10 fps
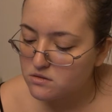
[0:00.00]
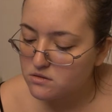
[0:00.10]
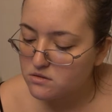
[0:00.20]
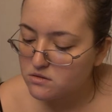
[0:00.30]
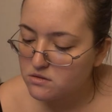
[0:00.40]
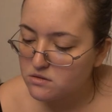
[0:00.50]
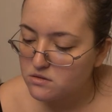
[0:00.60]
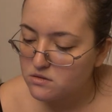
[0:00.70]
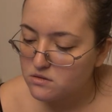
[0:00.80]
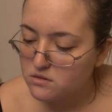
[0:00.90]

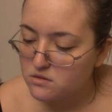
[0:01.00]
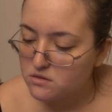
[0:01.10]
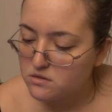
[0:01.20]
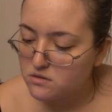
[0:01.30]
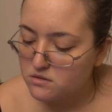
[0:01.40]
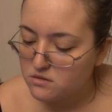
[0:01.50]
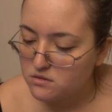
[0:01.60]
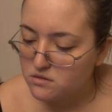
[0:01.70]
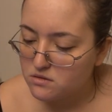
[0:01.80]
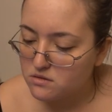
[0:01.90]

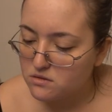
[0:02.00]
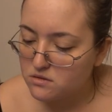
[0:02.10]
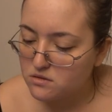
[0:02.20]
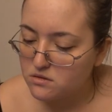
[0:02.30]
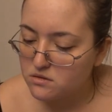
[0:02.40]
(no one is talking)